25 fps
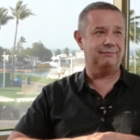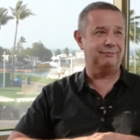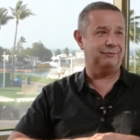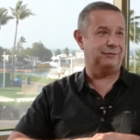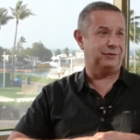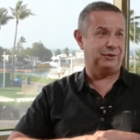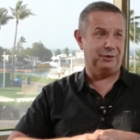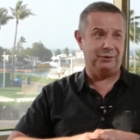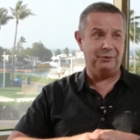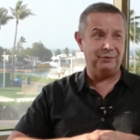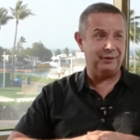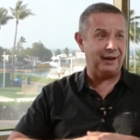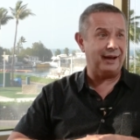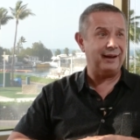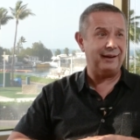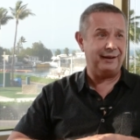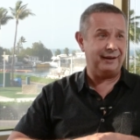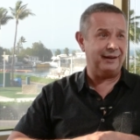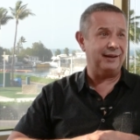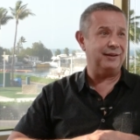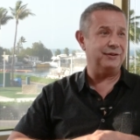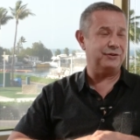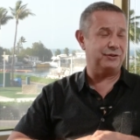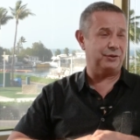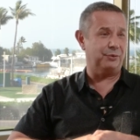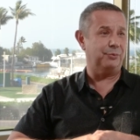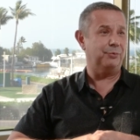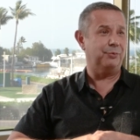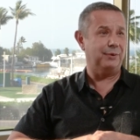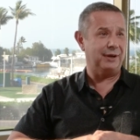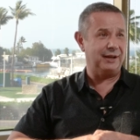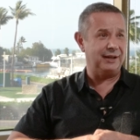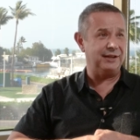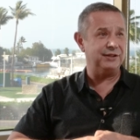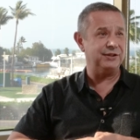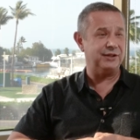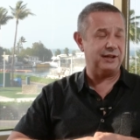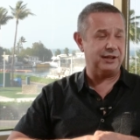do that. It's a
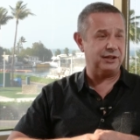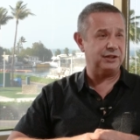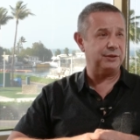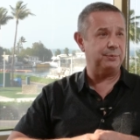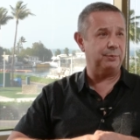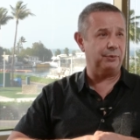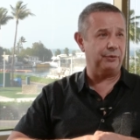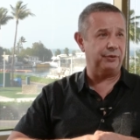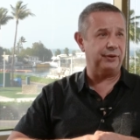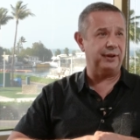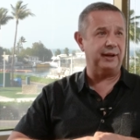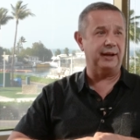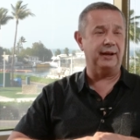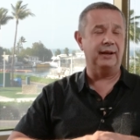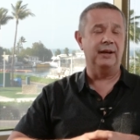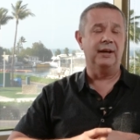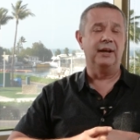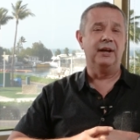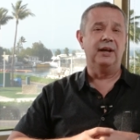really sensible thing.